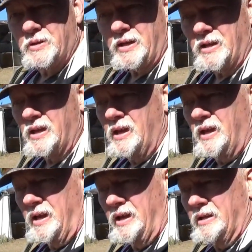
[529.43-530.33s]
like,
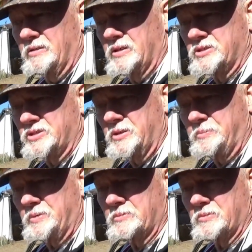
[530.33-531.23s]
and
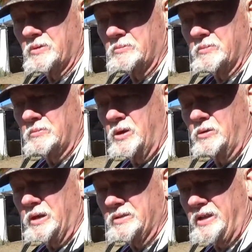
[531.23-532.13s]
Shimp and
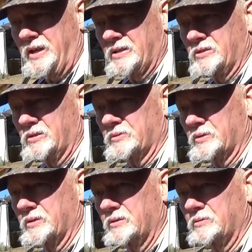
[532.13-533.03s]
Mo had taken over.
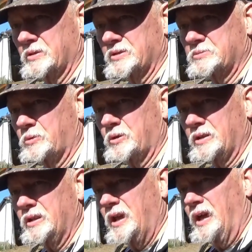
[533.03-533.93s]
Well, this
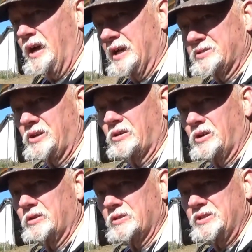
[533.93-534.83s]
morning I saw
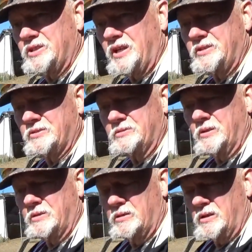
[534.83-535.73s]
Curly chasing
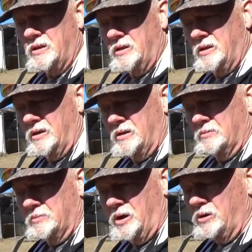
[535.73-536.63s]

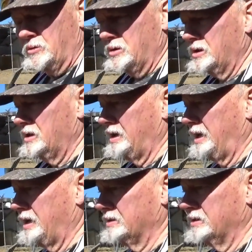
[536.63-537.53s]
Mo
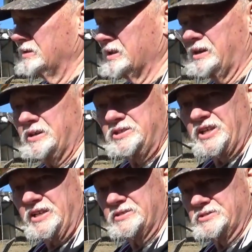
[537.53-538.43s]
and Larry
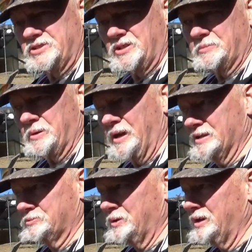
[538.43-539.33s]
chasing Shimp,
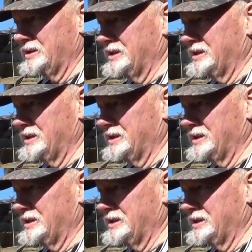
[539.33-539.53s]
as well